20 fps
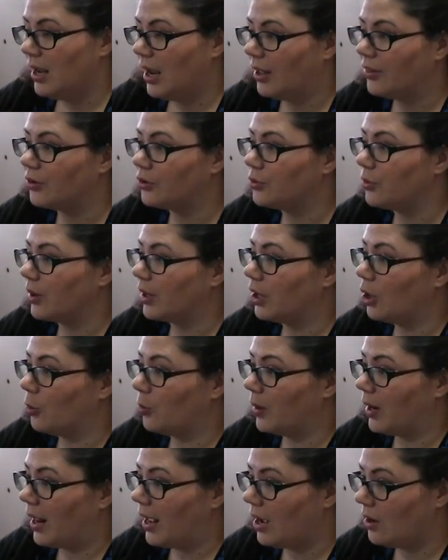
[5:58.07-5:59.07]
and they're doing an
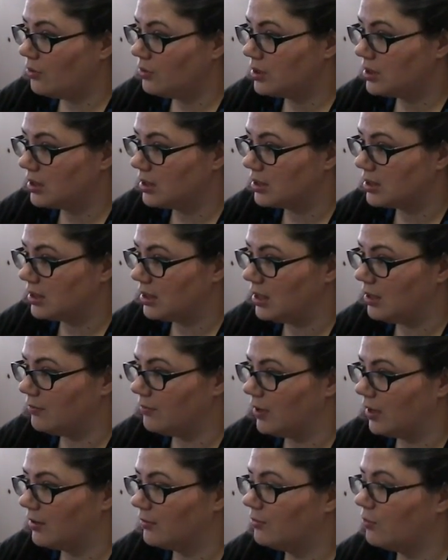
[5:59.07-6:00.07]
open house this evening,